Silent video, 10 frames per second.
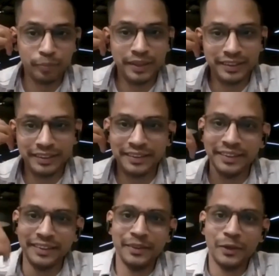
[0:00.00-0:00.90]
me.
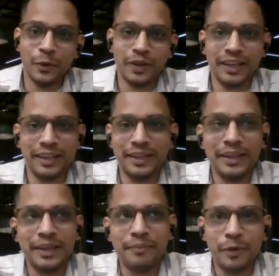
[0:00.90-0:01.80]
Okay,
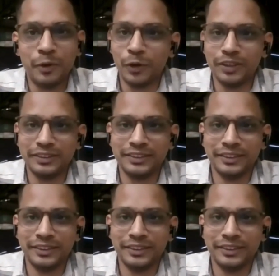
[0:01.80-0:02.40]
because